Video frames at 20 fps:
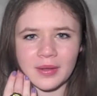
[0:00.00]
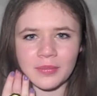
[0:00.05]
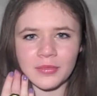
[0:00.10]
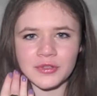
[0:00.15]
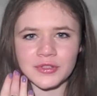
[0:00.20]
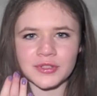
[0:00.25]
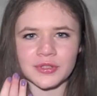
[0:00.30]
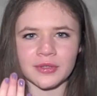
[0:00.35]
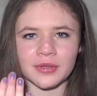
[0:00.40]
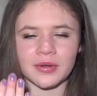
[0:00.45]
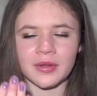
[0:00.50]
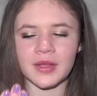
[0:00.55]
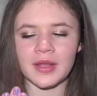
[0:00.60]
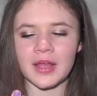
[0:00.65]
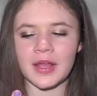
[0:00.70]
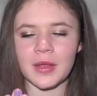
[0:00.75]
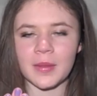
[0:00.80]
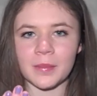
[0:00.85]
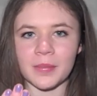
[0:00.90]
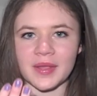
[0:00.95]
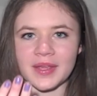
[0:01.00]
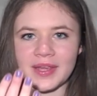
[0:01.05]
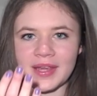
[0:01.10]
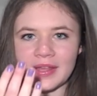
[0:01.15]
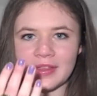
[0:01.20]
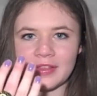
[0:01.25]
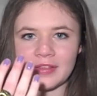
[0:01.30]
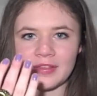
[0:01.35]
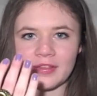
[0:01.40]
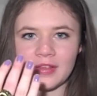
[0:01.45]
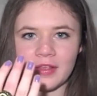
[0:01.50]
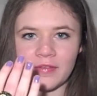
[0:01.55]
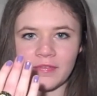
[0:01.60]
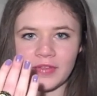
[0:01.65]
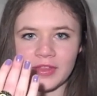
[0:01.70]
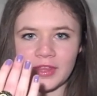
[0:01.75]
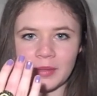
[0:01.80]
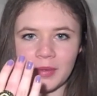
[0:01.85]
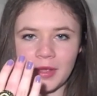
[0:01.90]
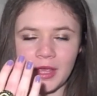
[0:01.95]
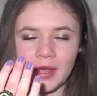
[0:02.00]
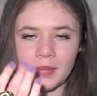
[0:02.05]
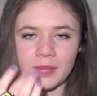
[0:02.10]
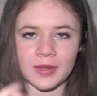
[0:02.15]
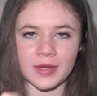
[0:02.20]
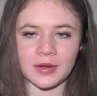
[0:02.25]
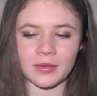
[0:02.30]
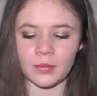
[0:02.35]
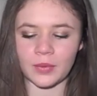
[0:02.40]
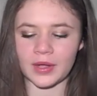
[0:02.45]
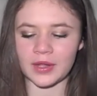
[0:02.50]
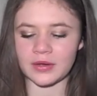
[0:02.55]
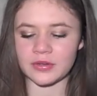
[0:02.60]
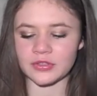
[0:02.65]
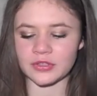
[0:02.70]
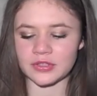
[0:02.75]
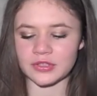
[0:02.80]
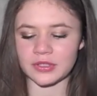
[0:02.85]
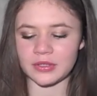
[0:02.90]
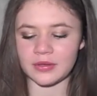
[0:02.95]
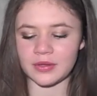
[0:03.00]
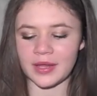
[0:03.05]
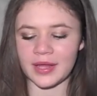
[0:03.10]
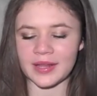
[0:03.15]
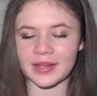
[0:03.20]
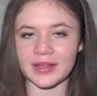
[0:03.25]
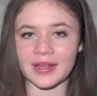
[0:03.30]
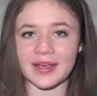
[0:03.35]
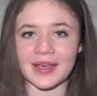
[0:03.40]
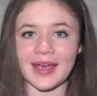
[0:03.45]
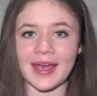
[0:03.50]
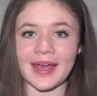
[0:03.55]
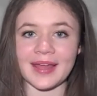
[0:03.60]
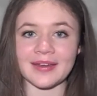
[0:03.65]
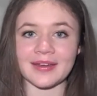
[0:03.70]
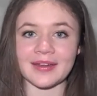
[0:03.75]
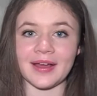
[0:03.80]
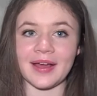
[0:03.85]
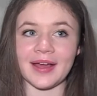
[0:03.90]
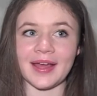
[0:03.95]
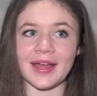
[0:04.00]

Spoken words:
I'm not sure. But yeah, this is, I think, their permanent one, just Do You Like It, and